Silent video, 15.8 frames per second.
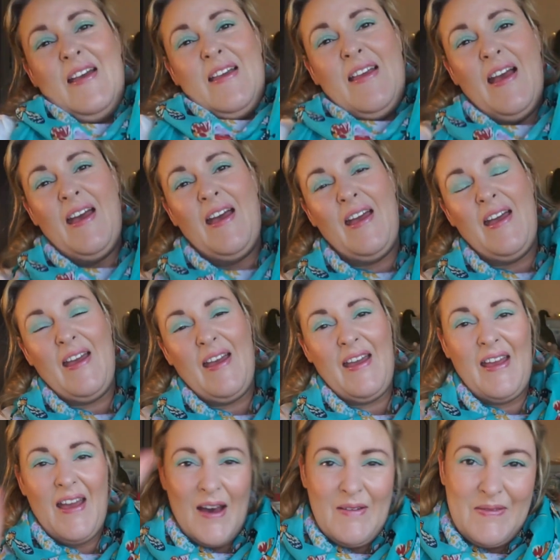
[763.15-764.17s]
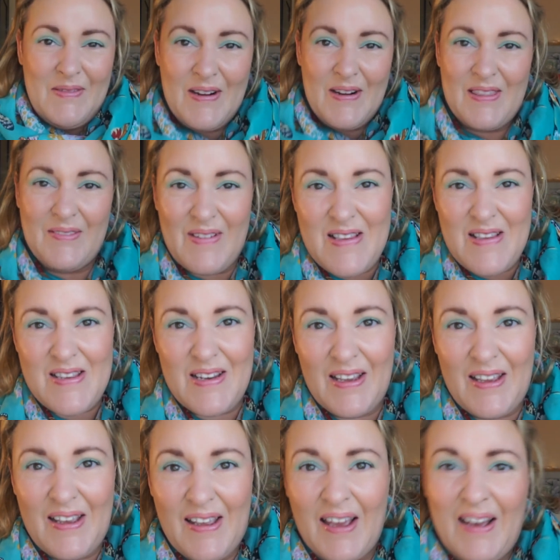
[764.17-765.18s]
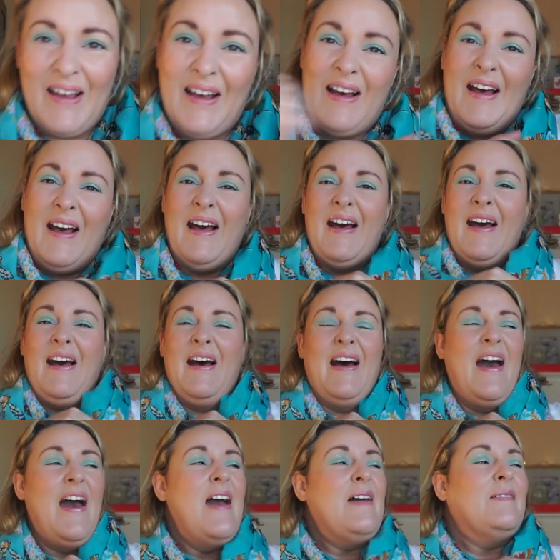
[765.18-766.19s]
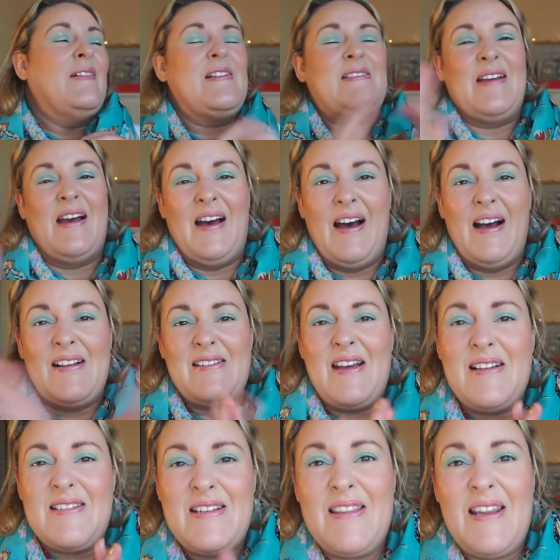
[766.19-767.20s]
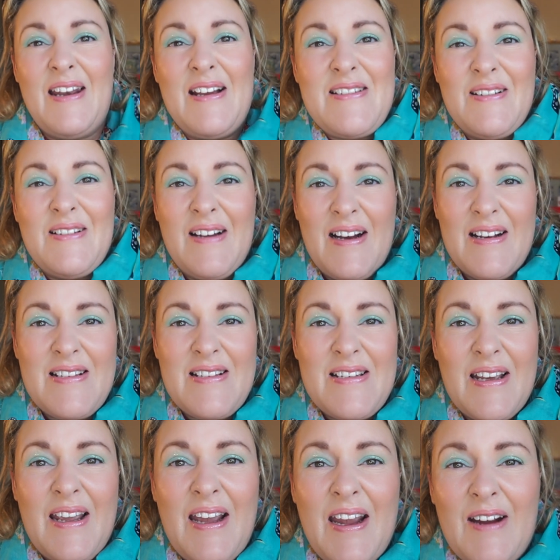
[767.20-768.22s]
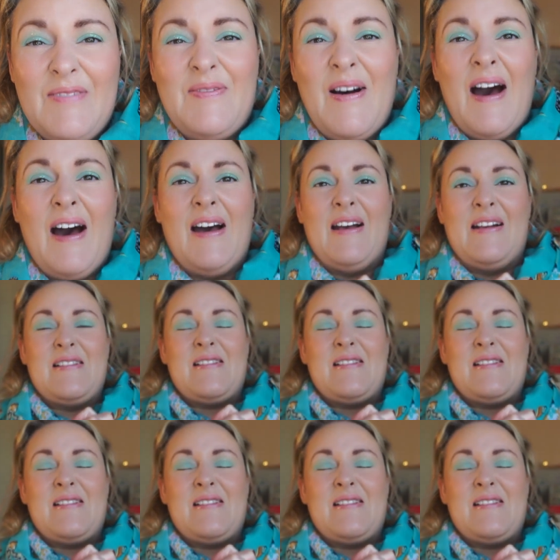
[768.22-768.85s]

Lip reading: Yay! Happy birthday, Misty! But yeah, I'll chat to you in the next one, guys. Take care. Bye.